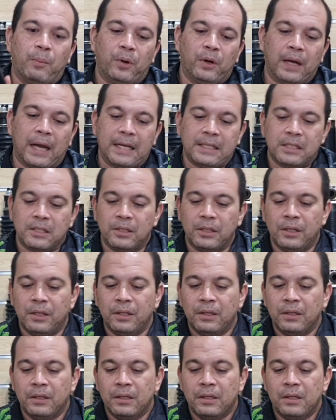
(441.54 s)
caster,
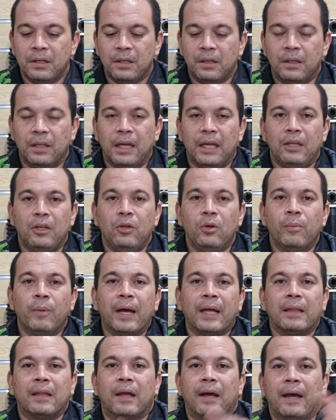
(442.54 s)
then you
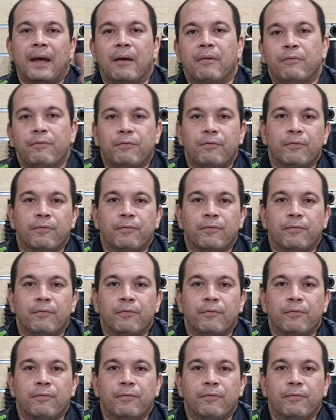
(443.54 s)
might have,